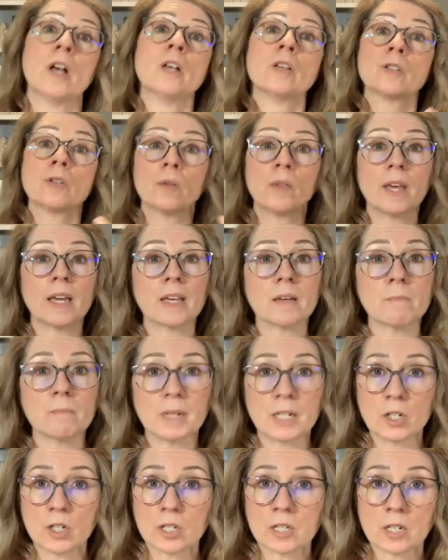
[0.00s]
So they can
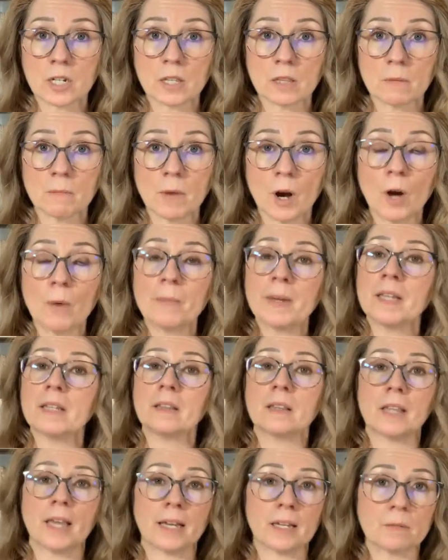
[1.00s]
be just in the
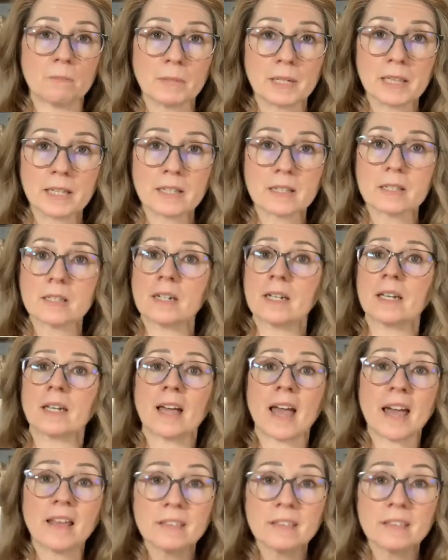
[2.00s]
moment, they can be listening,